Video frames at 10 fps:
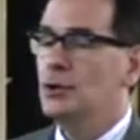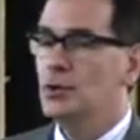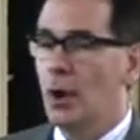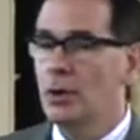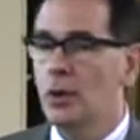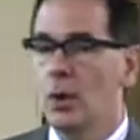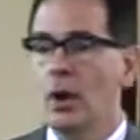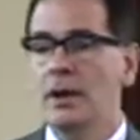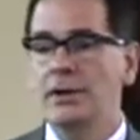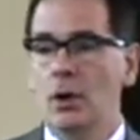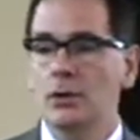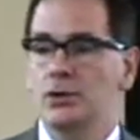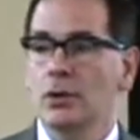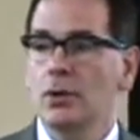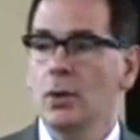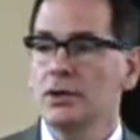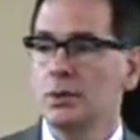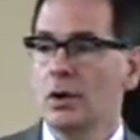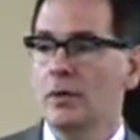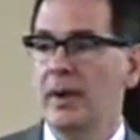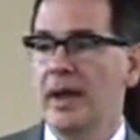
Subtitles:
adult drug courts work